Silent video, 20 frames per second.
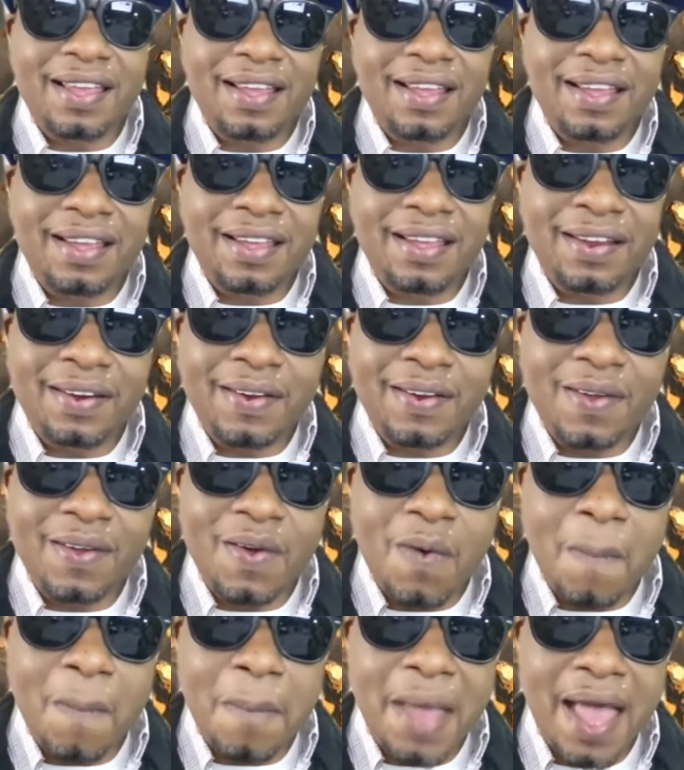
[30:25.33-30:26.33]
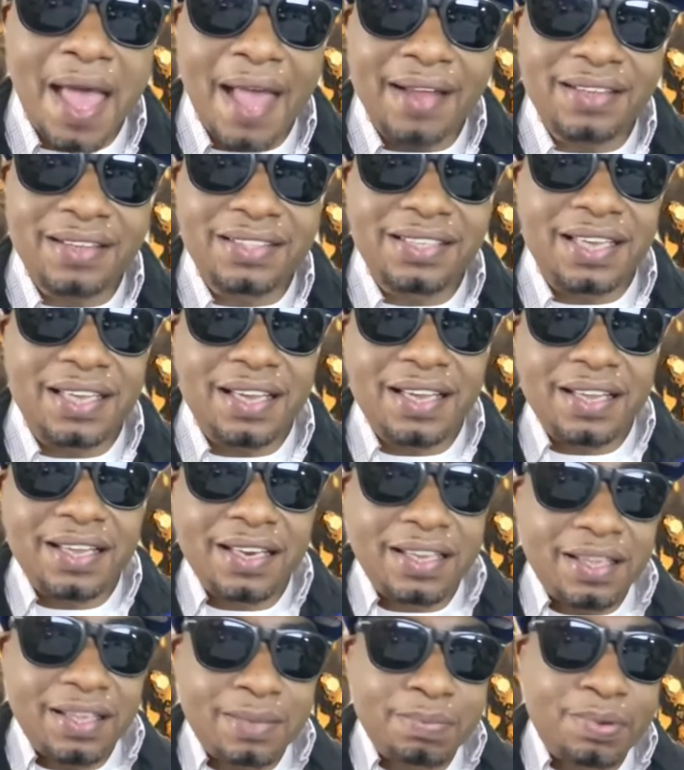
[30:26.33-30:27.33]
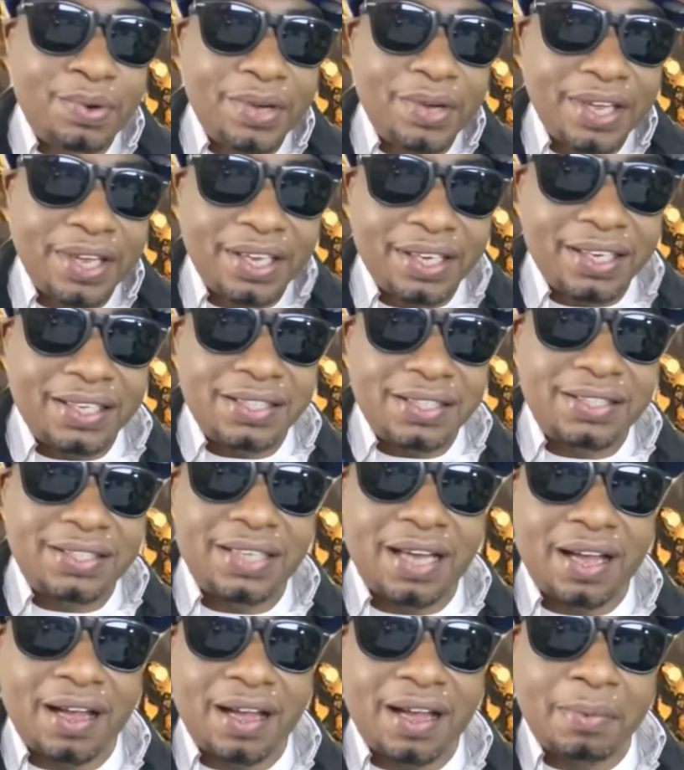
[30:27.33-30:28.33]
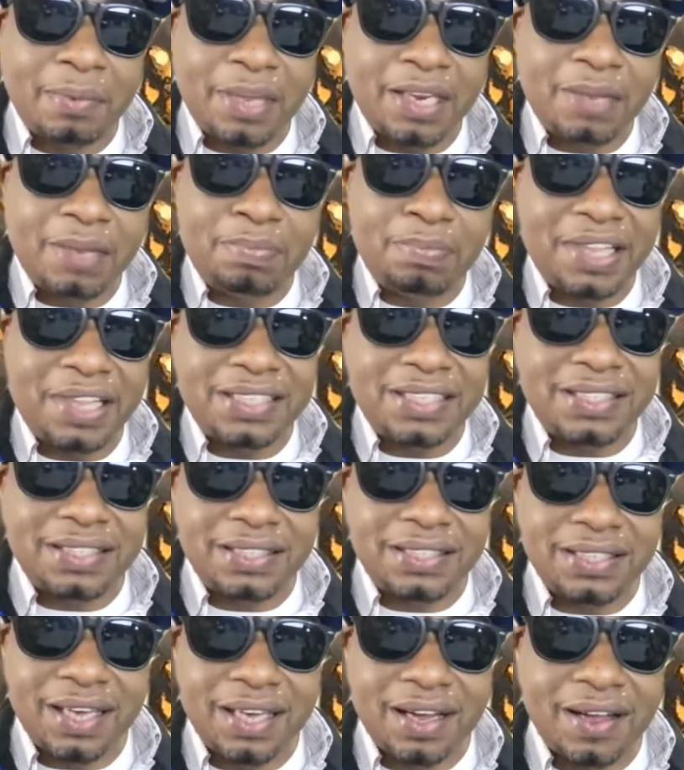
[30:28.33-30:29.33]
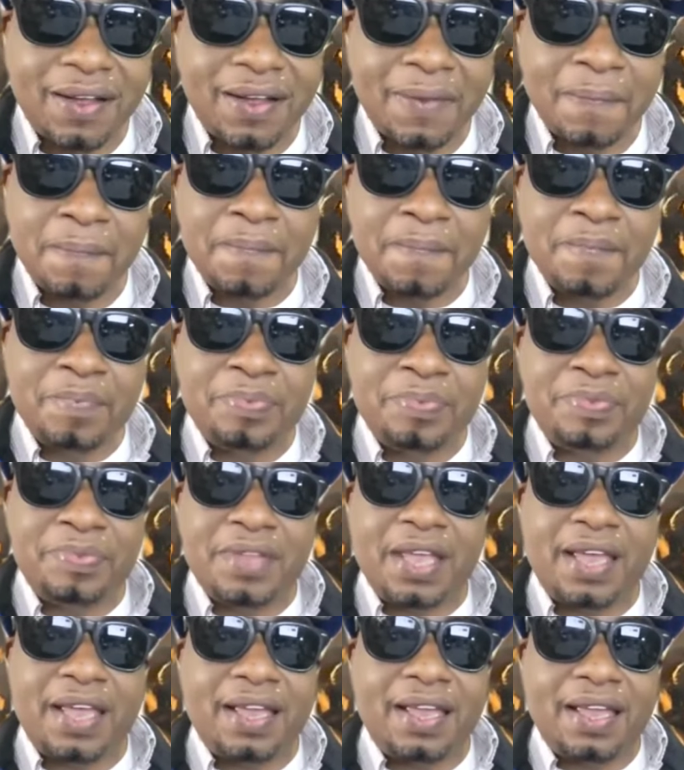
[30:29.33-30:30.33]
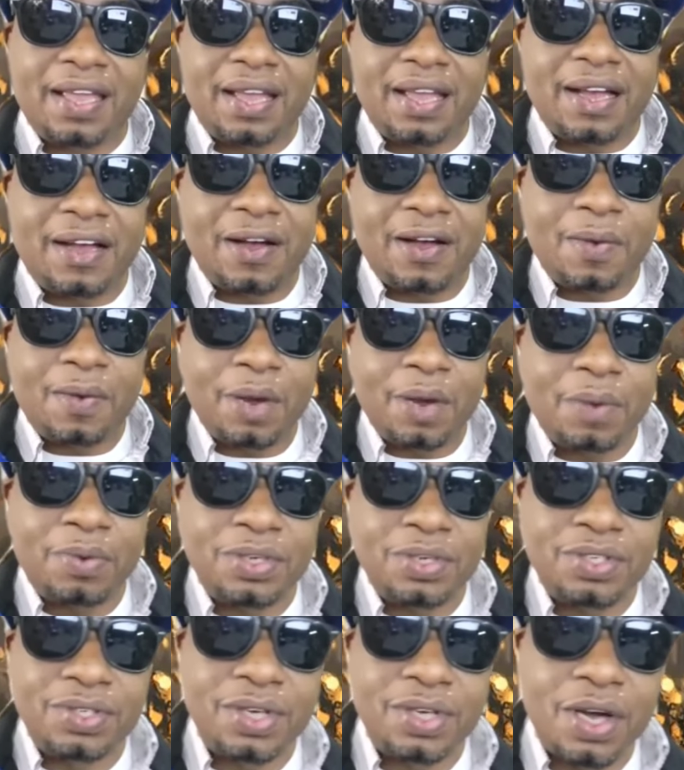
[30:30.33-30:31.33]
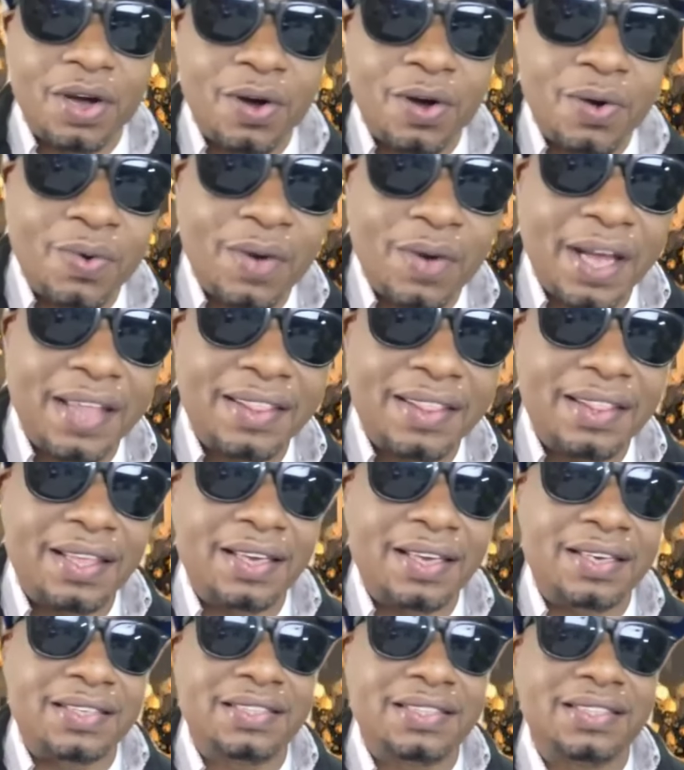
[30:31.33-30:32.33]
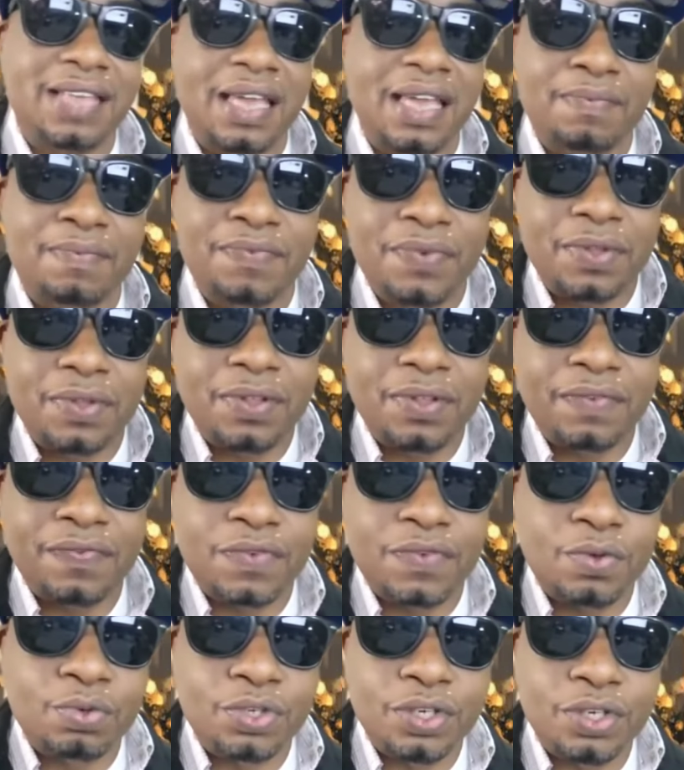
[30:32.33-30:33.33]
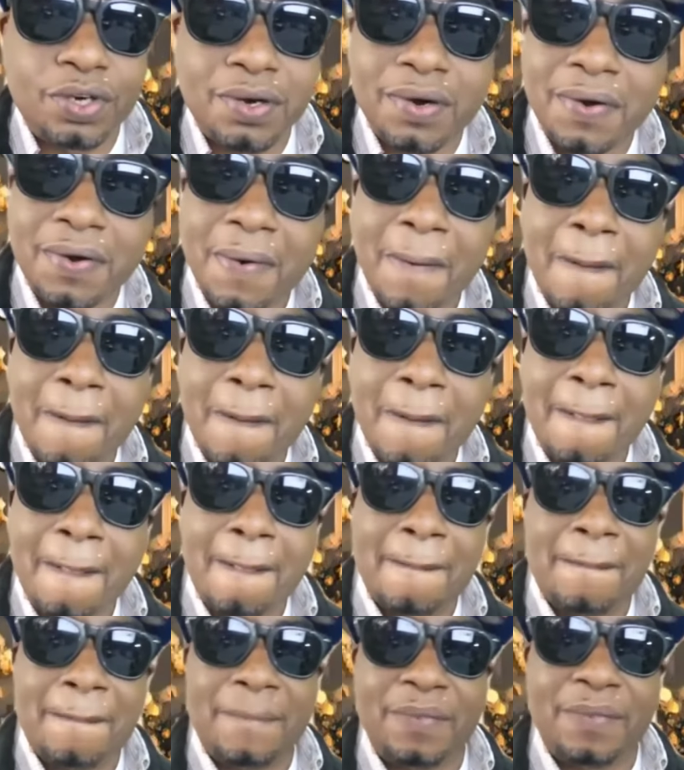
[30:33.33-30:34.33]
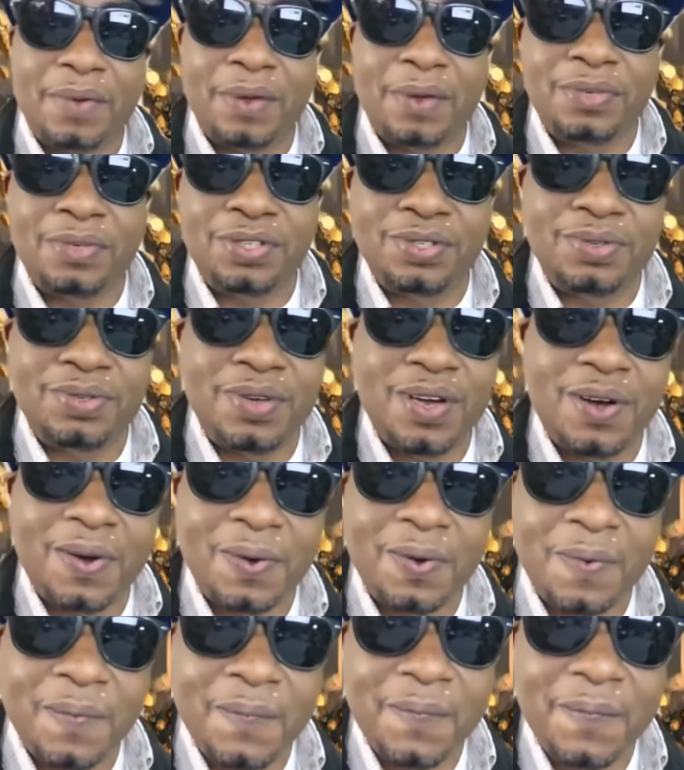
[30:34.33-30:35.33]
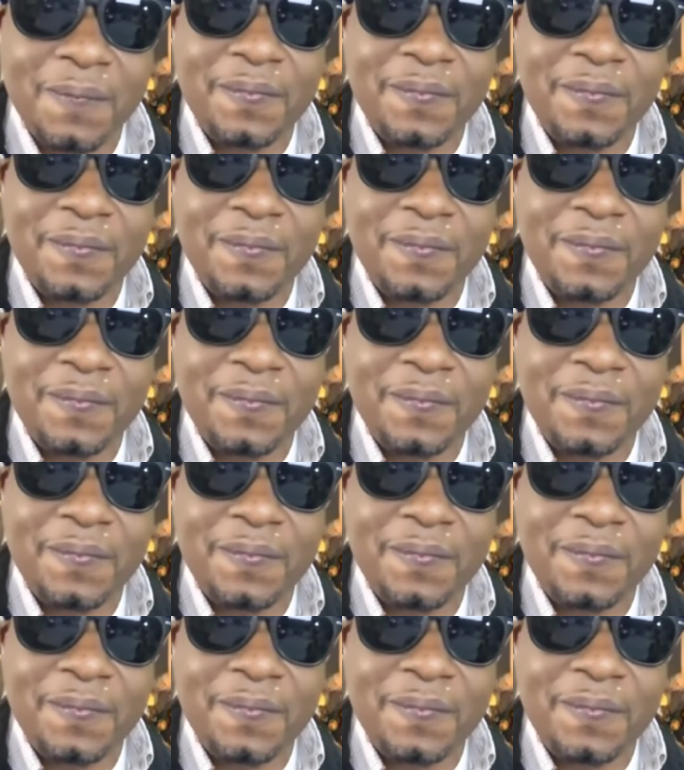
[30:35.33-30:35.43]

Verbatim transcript: and go back to any point in time, any place in time, uh, where would you go? And then the same for the future, where would you go?